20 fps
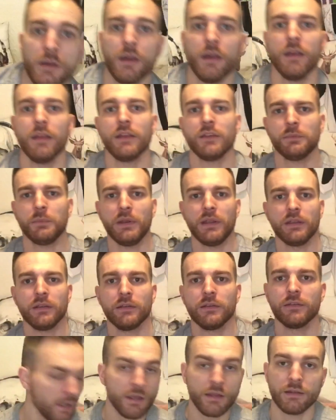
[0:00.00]
That's better.
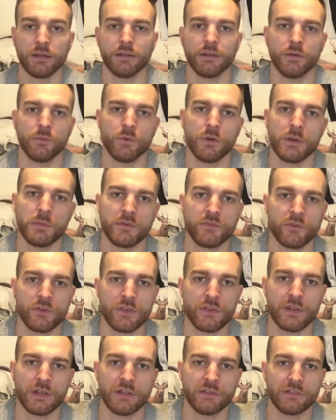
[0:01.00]
Now don't worry, before
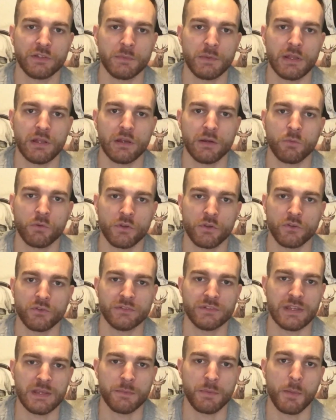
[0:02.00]
you think it's going to be like one of those
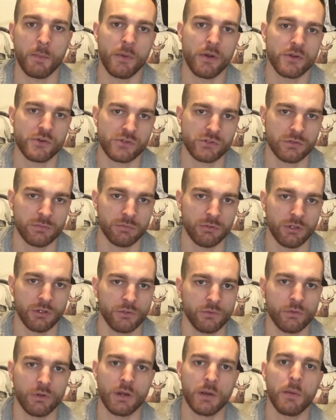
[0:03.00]
deep emotional
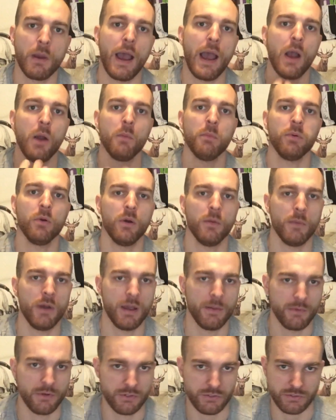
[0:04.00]
blogs where I outpour my
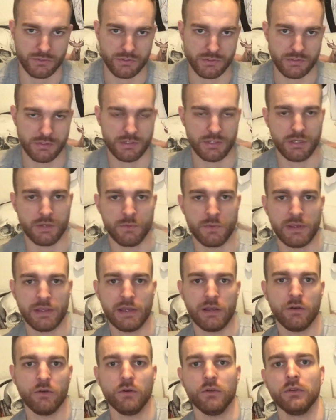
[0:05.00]
emotions to you and we
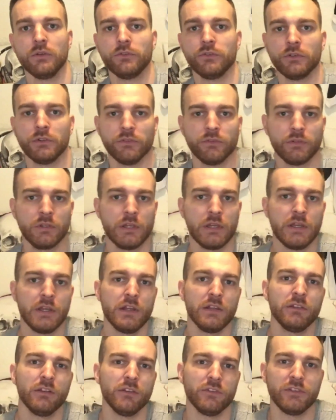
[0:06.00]
get all sort of
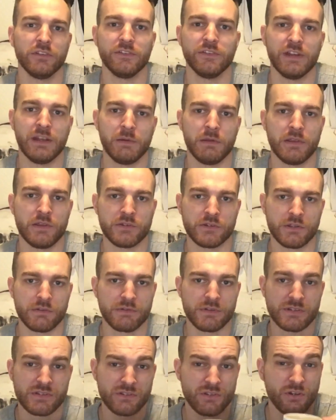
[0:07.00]
touchy-feely with each other,
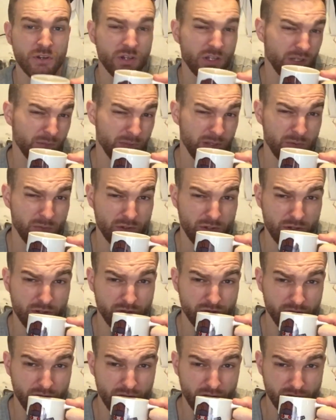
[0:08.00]
it's not going to be one of
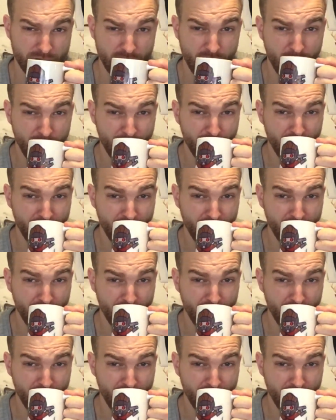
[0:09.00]
those vlogs.